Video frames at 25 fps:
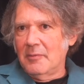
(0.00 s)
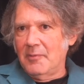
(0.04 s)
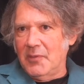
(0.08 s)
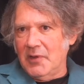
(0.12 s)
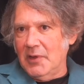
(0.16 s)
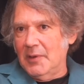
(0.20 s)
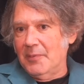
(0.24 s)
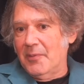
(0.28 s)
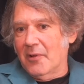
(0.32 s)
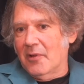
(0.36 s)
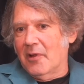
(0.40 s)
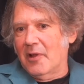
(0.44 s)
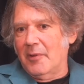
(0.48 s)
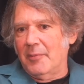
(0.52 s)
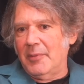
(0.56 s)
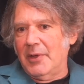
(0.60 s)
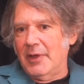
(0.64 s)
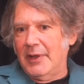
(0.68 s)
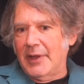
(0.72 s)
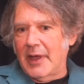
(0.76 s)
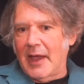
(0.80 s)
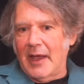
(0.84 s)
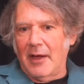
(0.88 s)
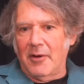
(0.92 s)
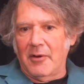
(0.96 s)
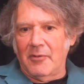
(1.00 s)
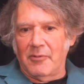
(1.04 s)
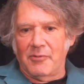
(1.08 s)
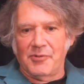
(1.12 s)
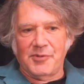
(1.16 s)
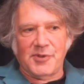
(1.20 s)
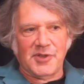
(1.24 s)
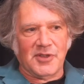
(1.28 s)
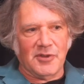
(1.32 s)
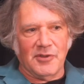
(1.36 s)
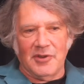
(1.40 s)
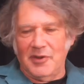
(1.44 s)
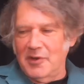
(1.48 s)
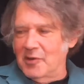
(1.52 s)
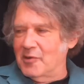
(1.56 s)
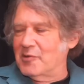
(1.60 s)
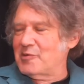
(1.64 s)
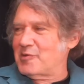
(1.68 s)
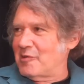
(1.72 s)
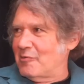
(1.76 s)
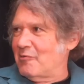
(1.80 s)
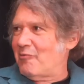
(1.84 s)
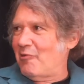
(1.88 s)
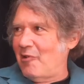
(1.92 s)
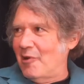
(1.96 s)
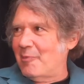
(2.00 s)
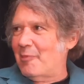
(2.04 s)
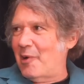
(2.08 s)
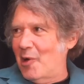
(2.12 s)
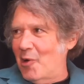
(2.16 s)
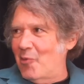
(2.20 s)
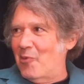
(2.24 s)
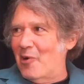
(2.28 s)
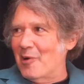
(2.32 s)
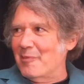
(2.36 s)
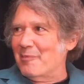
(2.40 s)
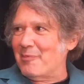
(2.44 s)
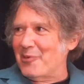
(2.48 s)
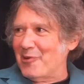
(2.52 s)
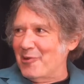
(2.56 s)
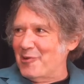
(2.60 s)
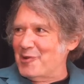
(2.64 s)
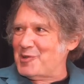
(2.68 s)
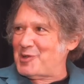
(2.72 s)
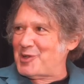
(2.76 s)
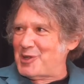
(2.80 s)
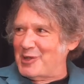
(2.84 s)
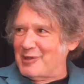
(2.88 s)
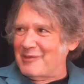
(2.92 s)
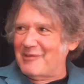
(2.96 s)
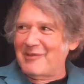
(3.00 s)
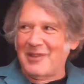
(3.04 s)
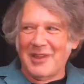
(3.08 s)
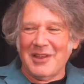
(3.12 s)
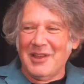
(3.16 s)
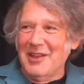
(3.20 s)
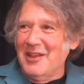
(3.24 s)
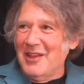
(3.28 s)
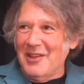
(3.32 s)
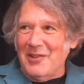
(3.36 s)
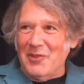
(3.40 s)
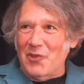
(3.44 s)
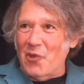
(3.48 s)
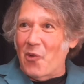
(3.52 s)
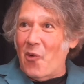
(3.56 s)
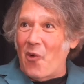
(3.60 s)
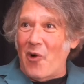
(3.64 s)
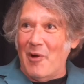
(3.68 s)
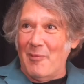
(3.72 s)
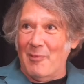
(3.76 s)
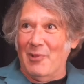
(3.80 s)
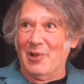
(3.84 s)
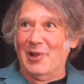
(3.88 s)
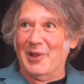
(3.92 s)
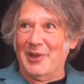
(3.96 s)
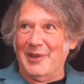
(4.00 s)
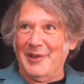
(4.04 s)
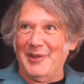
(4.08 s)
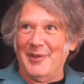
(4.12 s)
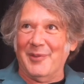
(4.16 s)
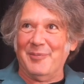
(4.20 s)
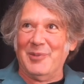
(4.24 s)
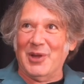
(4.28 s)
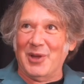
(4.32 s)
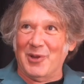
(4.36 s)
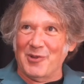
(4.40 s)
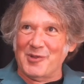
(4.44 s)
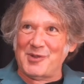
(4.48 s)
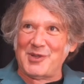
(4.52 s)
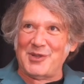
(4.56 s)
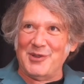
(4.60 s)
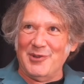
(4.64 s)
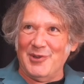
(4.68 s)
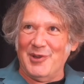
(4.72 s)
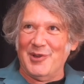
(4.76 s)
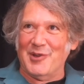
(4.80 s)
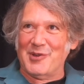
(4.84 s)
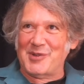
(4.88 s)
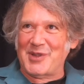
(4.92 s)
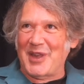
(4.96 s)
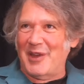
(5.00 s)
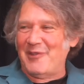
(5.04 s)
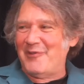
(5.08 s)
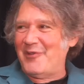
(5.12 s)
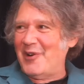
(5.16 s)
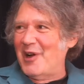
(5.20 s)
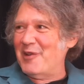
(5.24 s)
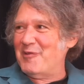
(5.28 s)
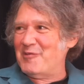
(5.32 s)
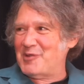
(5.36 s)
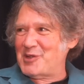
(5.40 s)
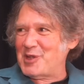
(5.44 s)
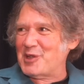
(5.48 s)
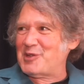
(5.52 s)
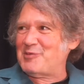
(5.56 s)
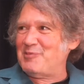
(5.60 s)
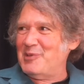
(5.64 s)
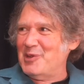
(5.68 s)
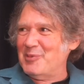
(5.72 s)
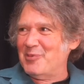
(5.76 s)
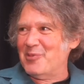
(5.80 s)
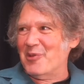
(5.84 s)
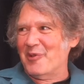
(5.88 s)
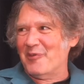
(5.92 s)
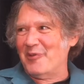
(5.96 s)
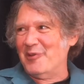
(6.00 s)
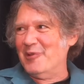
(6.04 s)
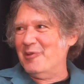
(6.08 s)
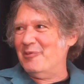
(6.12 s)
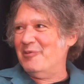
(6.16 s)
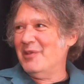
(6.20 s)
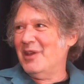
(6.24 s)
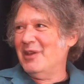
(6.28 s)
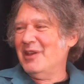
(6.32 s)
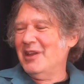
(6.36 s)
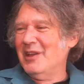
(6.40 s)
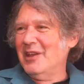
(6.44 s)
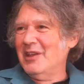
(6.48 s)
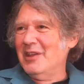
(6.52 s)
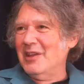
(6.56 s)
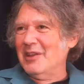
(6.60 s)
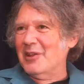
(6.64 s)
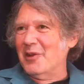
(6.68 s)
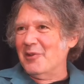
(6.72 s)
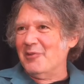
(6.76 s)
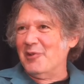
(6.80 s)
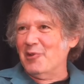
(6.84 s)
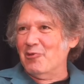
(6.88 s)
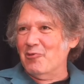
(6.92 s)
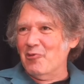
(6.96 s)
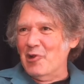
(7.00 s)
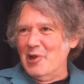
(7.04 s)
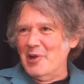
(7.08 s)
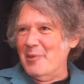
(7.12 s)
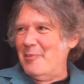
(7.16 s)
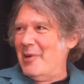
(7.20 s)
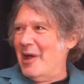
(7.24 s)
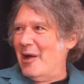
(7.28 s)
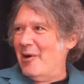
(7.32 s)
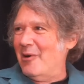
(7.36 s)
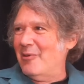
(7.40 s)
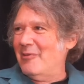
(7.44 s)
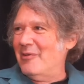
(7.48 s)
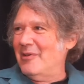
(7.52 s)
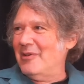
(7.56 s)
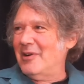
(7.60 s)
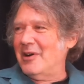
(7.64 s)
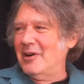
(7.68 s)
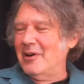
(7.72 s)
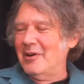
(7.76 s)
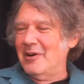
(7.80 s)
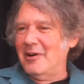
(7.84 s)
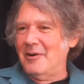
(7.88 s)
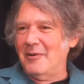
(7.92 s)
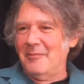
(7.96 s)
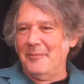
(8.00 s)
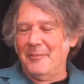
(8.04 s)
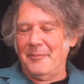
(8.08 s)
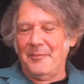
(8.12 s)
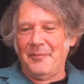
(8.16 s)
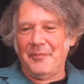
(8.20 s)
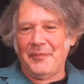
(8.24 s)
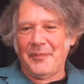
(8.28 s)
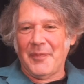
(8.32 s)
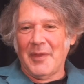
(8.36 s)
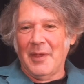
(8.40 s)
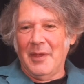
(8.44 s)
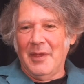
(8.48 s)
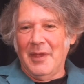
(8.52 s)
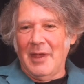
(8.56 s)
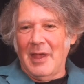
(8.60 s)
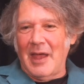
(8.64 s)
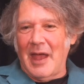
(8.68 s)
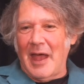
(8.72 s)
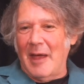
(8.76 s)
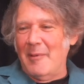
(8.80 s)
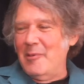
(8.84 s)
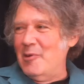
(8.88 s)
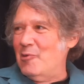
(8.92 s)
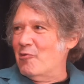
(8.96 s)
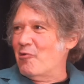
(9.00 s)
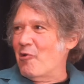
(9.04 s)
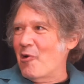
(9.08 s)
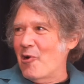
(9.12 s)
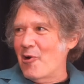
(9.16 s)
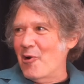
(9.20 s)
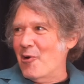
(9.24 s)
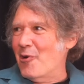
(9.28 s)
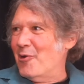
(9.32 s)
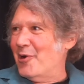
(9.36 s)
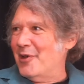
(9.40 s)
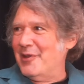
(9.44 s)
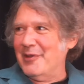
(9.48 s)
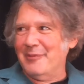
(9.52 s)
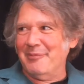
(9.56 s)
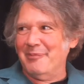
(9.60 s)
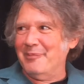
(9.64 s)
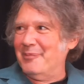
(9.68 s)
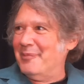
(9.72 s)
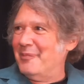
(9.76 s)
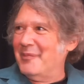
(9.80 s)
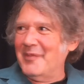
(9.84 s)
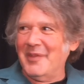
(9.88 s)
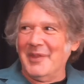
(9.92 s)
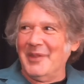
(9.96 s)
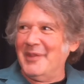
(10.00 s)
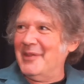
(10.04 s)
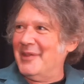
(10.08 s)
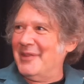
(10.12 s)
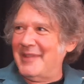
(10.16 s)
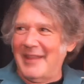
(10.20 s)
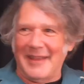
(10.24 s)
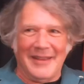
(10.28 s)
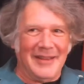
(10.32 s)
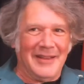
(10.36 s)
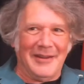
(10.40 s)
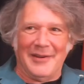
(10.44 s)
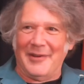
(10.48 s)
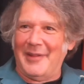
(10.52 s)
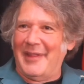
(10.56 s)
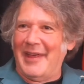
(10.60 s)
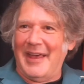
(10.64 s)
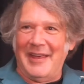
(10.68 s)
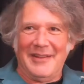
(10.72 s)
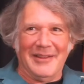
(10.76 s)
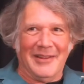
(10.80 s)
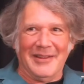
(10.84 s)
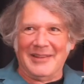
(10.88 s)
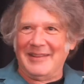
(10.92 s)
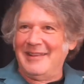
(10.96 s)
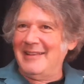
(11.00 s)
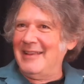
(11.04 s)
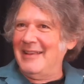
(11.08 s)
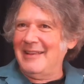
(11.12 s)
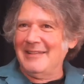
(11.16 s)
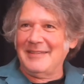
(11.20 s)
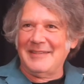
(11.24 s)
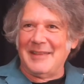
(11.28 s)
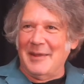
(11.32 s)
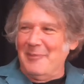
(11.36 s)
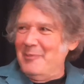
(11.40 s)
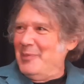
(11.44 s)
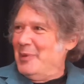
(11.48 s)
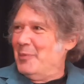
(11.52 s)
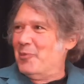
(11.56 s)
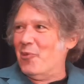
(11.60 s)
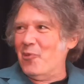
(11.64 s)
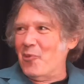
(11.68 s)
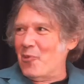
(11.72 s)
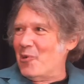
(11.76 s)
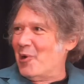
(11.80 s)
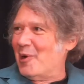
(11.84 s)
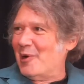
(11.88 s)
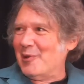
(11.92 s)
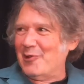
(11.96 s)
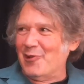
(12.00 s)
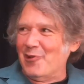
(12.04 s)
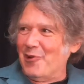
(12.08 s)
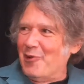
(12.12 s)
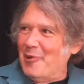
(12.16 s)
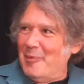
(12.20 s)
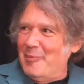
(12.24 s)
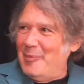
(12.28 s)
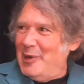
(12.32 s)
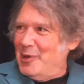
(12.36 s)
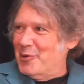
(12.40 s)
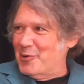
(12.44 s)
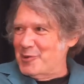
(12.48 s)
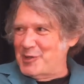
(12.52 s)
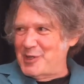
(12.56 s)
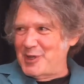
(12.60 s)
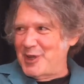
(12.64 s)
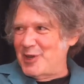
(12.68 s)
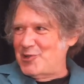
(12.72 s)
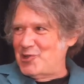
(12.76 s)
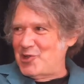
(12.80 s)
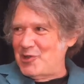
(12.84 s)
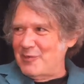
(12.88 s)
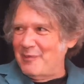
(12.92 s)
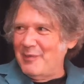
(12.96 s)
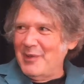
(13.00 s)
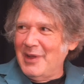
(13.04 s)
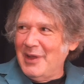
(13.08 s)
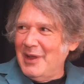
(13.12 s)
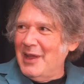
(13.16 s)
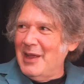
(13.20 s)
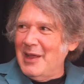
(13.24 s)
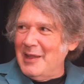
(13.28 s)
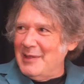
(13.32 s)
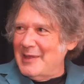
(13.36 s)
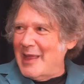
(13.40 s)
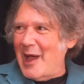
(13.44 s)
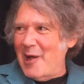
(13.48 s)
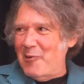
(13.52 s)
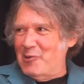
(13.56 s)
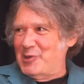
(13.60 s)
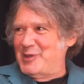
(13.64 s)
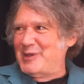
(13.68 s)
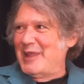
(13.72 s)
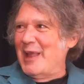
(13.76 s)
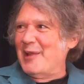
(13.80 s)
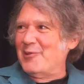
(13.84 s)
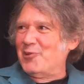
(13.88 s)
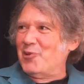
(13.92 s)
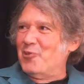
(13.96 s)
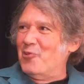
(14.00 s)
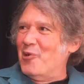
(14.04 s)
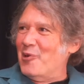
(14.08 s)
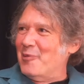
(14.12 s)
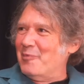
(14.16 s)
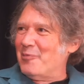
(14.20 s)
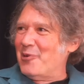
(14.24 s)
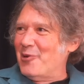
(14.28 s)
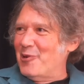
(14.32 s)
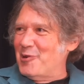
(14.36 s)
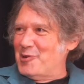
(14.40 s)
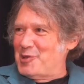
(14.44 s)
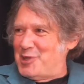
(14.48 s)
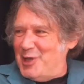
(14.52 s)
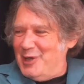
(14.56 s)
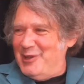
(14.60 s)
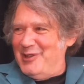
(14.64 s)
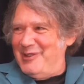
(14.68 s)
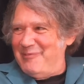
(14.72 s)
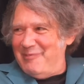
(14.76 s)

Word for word: people. I mean, now studios are run by one person. Mm -hmm. Normally, the bigger studios had five or six people. If you, you know, if you read about um, Abbey Road, and they, you know they had like ten people working during a Beatles session. Now it's down to one person